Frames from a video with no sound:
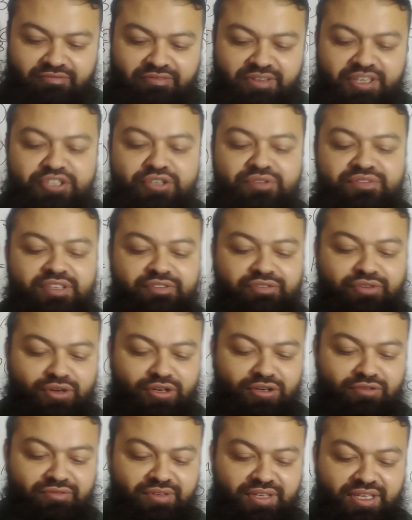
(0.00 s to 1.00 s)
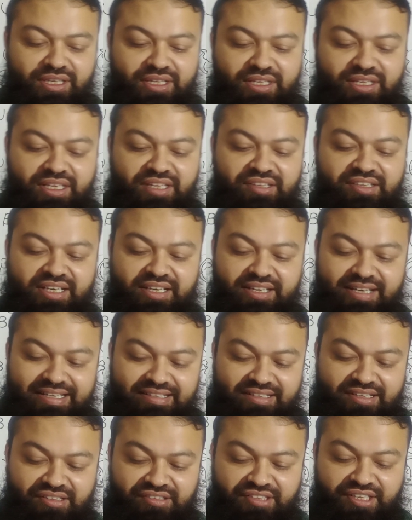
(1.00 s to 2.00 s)
Which of the following is a
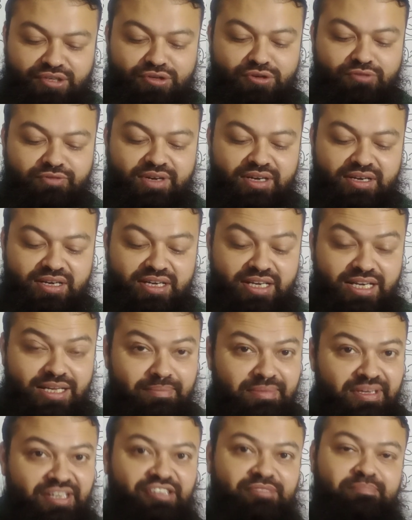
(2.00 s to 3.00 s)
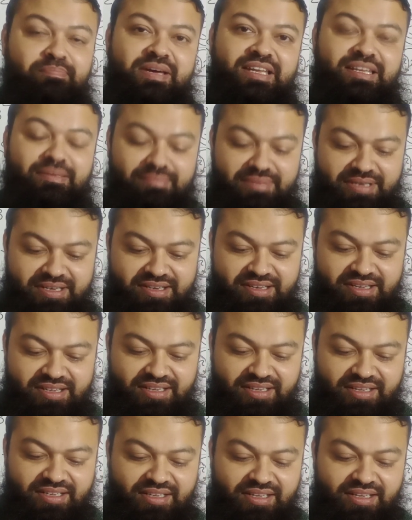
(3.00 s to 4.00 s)
characteristic of a random experiment?
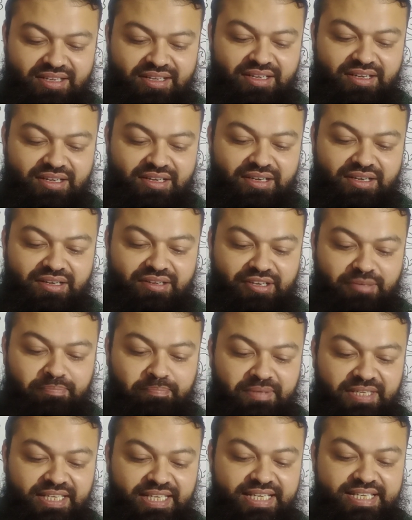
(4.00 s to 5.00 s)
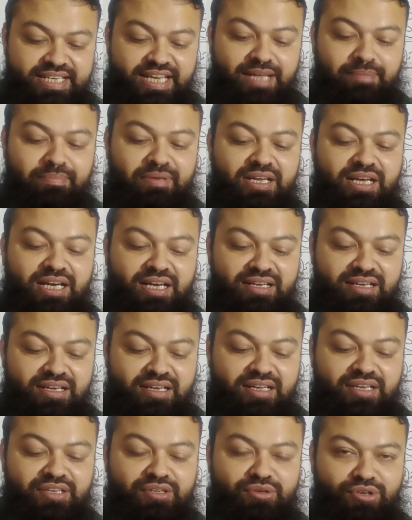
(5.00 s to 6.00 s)
Repeatable
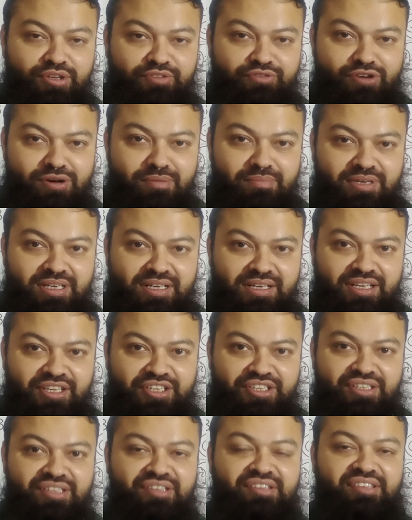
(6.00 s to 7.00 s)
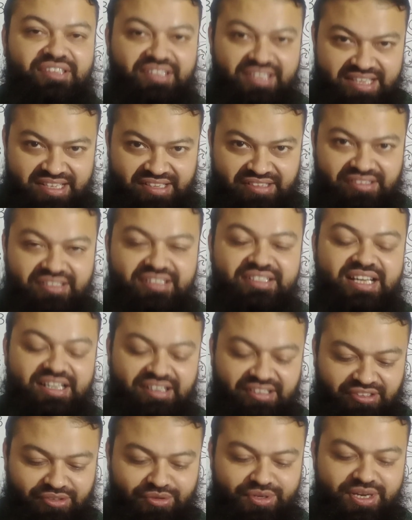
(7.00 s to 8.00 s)
under uniform conditions. Yes,
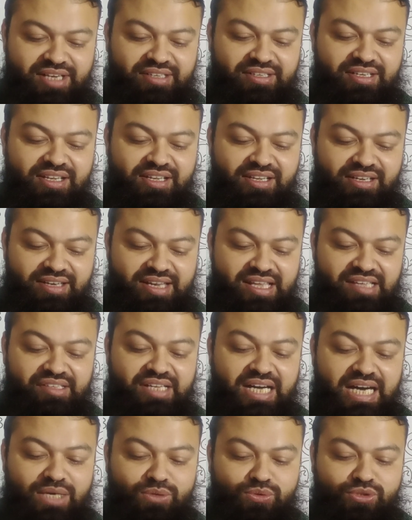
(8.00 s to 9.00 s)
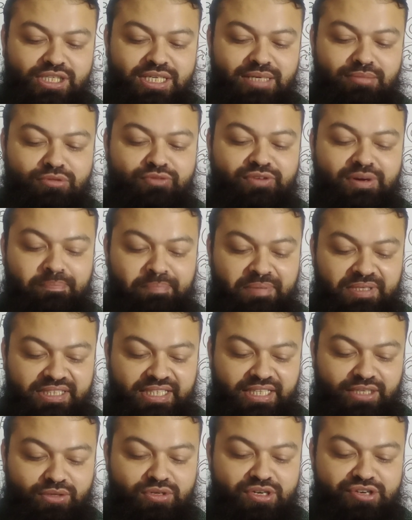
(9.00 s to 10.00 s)
that is correct. Next, outcome of a
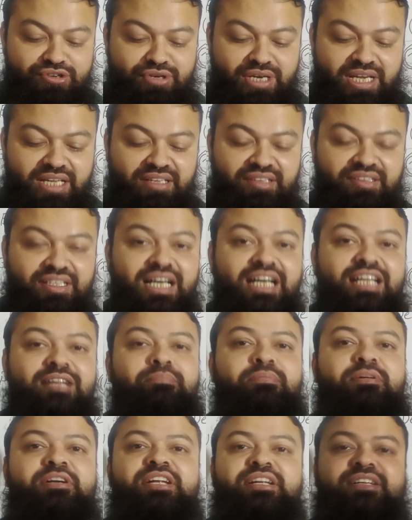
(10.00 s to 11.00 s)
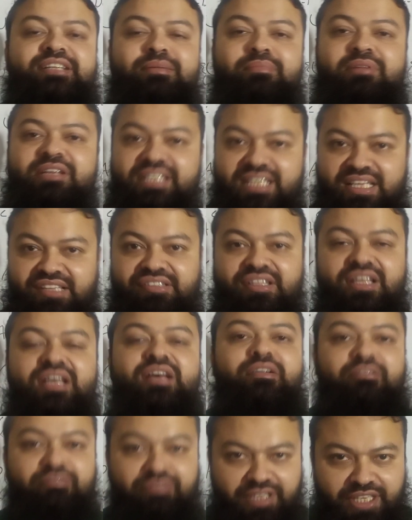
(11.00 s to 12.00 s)
particular trial is unpredictable. Yes,
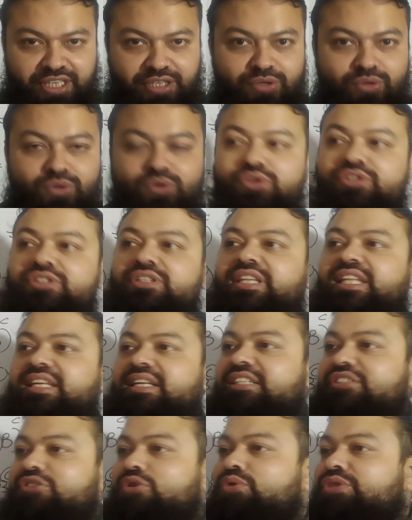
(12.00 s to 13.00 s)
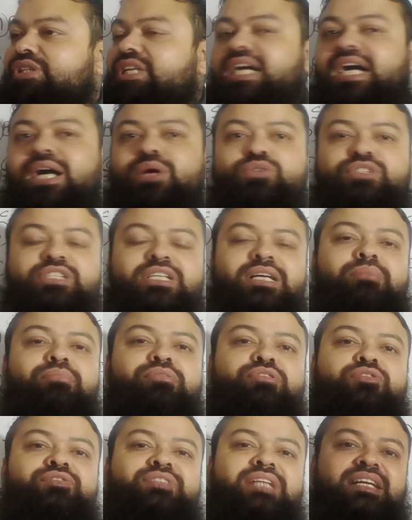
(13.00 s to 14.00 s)
we know there are total
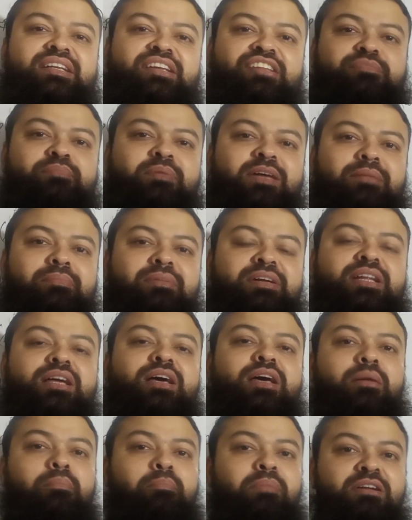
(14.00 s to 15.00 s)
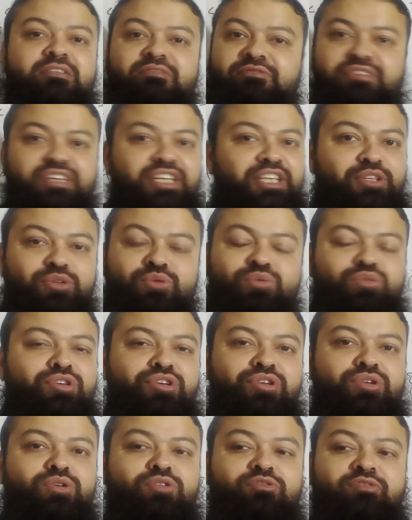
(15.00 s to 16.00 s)
outcomes of that experiment, but we do
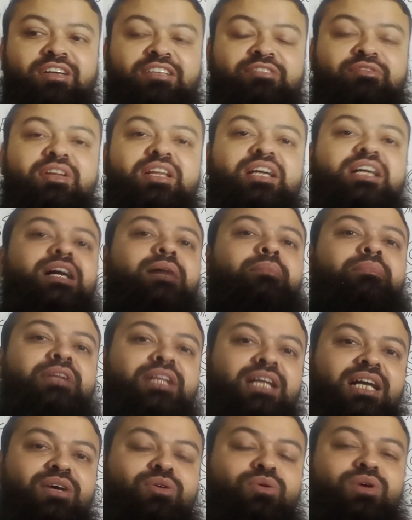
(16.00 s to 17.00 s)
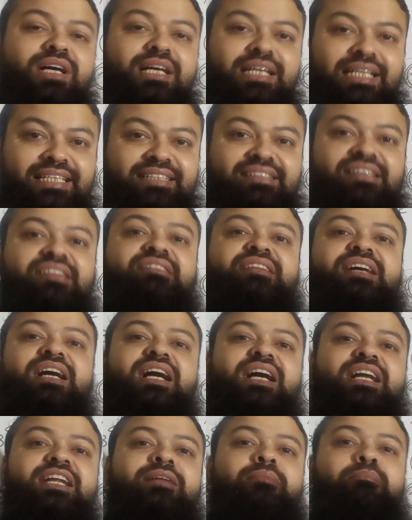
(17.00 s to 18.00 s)
not know what will come now. It is
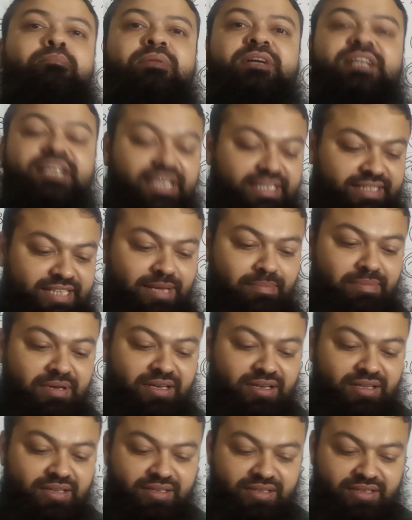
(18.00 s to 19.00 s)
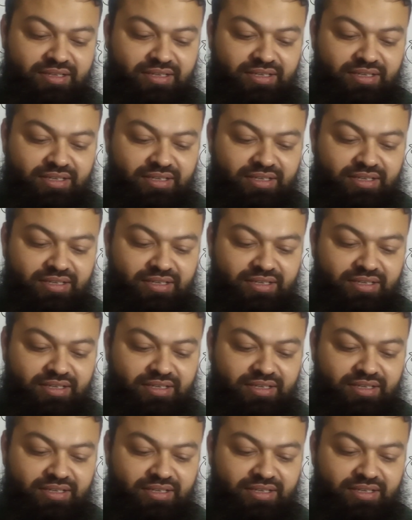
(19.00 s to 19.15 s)
unpredictable.